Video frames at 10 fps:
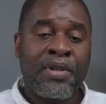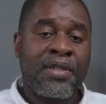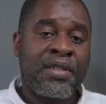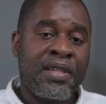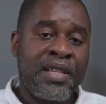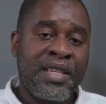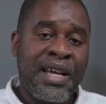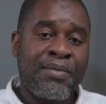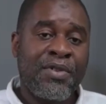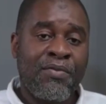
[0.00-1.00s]
Certain
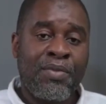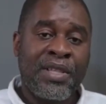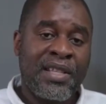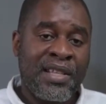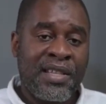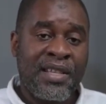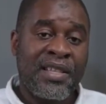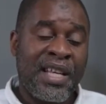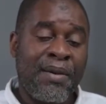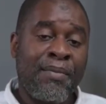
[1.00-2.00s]
types of
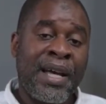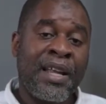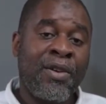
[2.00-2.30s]
businesses by